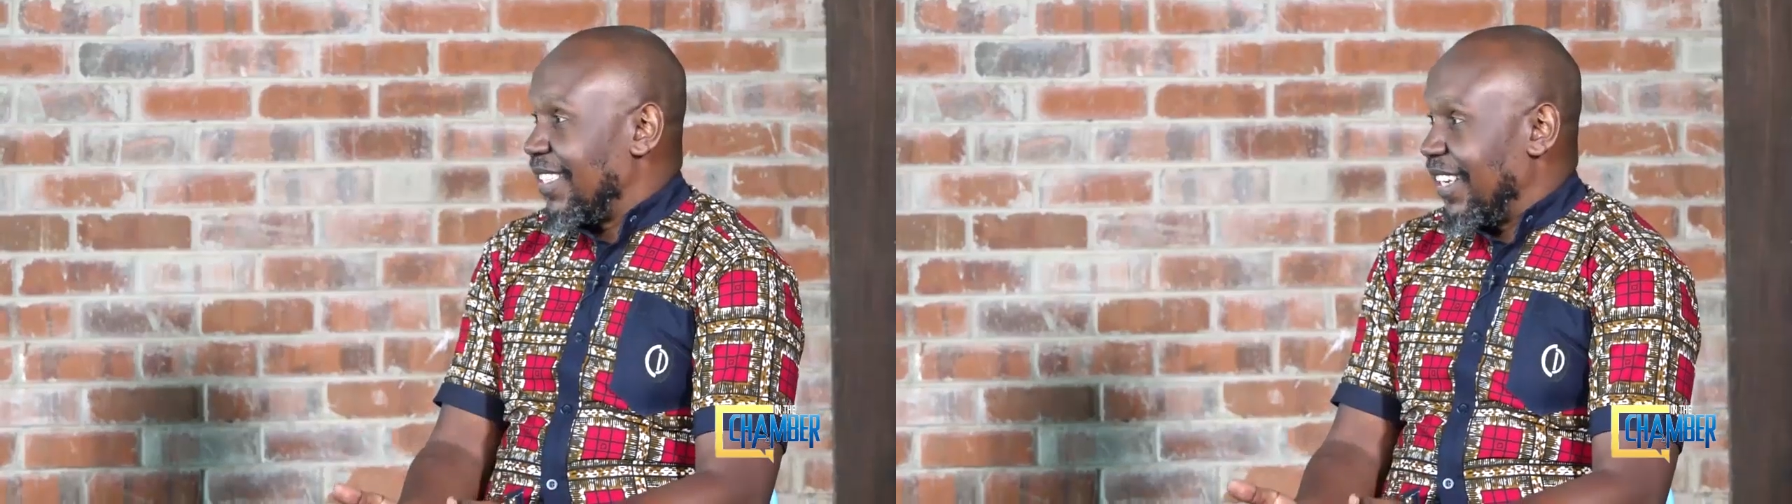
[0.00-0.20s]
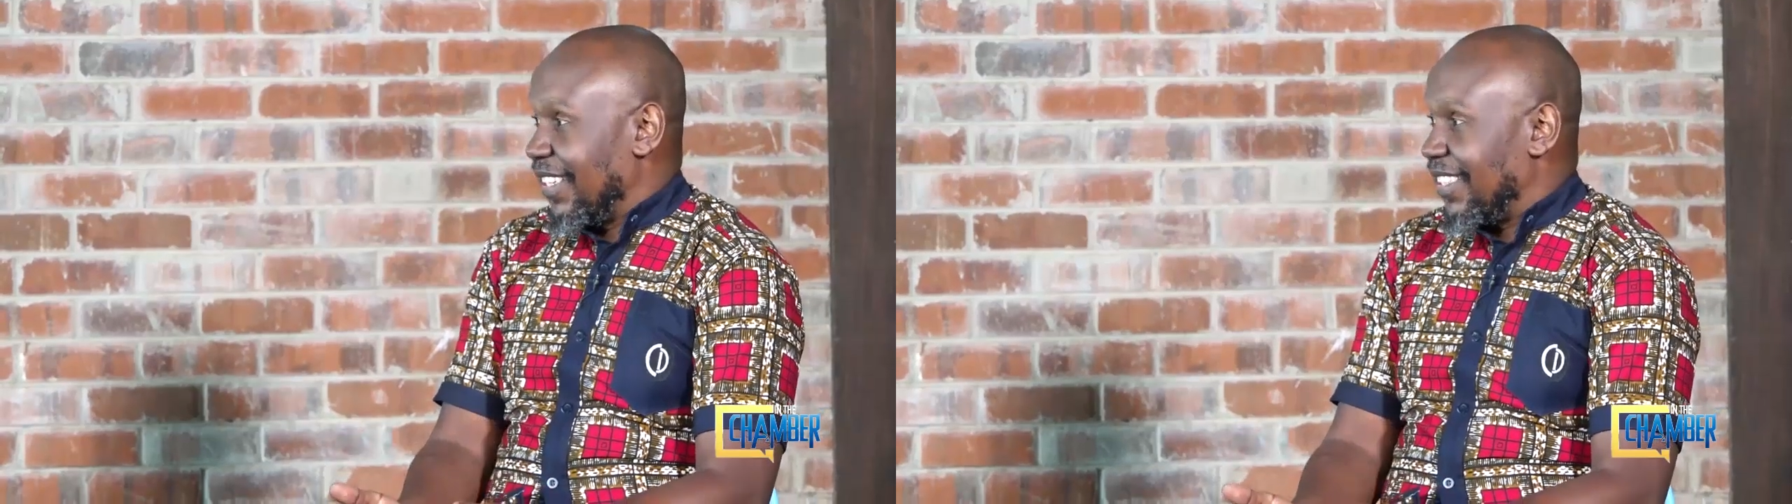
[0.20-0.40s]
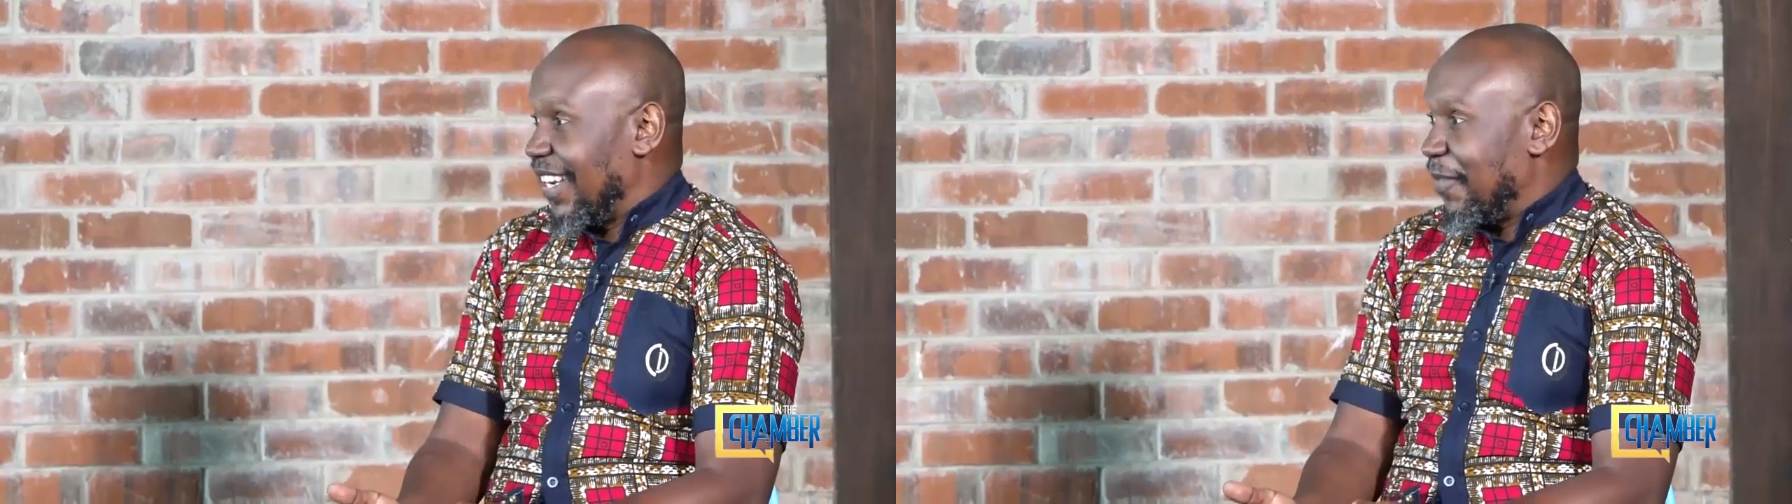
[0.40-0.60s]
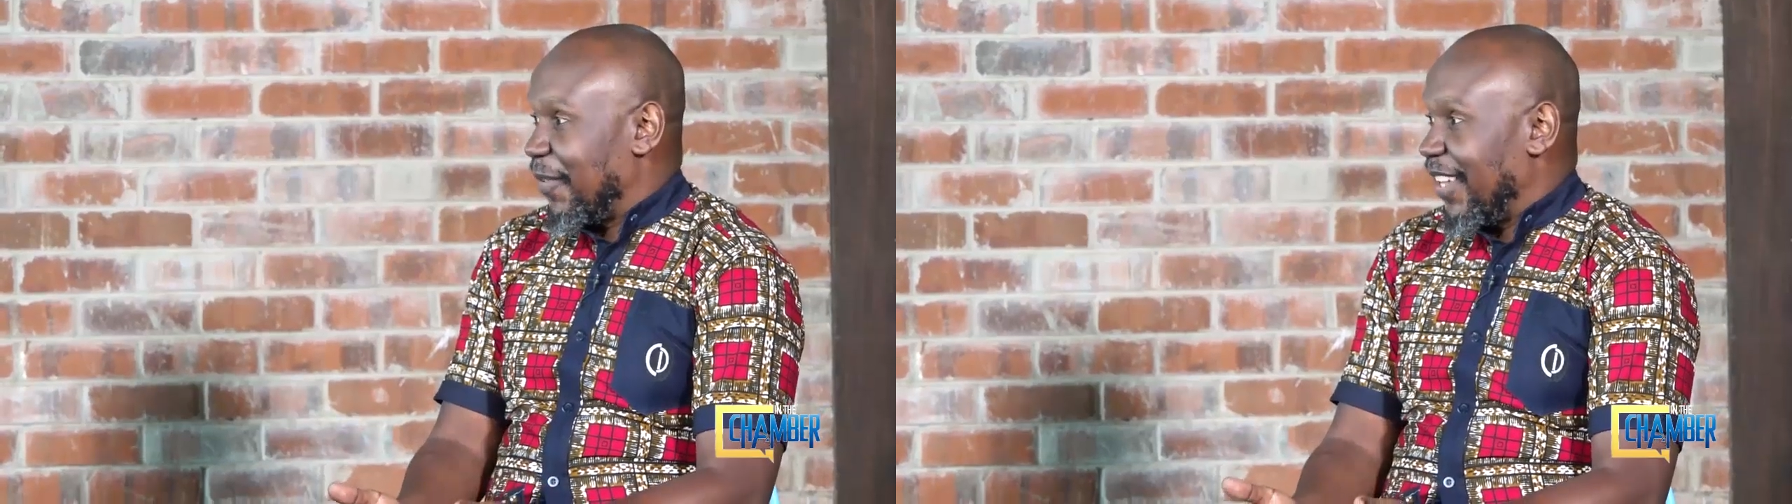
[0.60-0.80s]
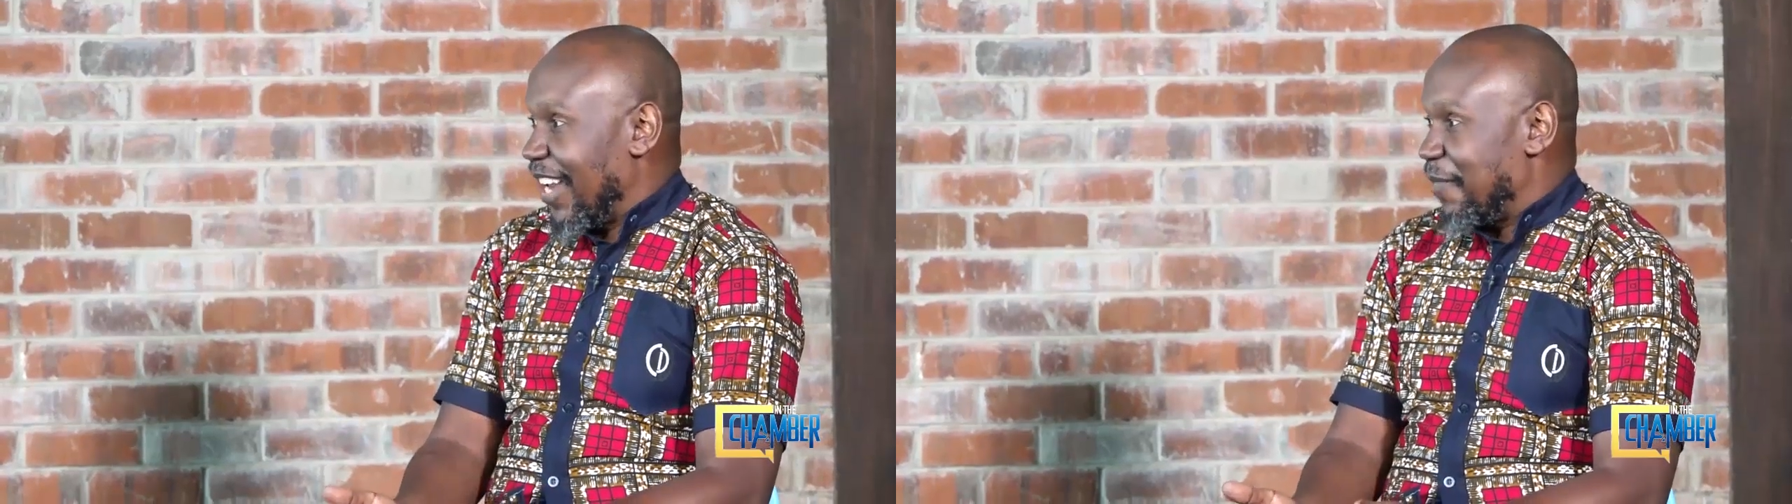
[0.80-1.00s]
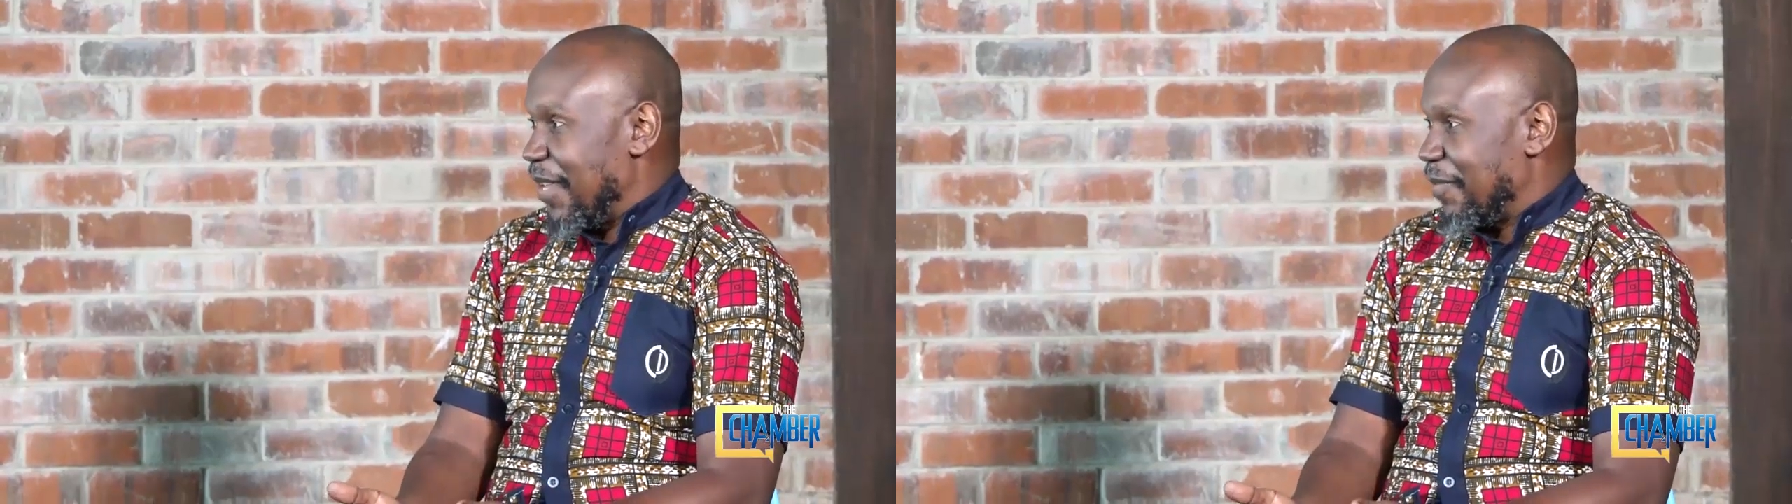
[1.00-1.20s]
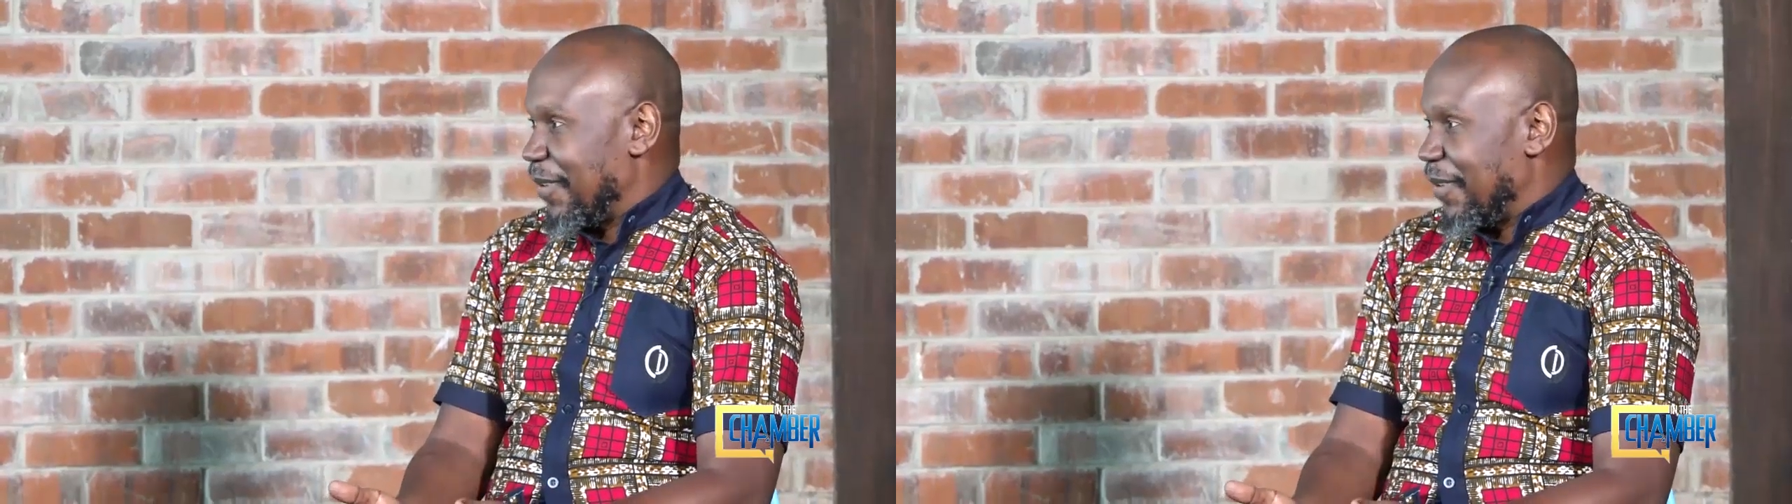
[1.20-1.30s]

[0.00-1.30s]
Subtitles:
a time for young people.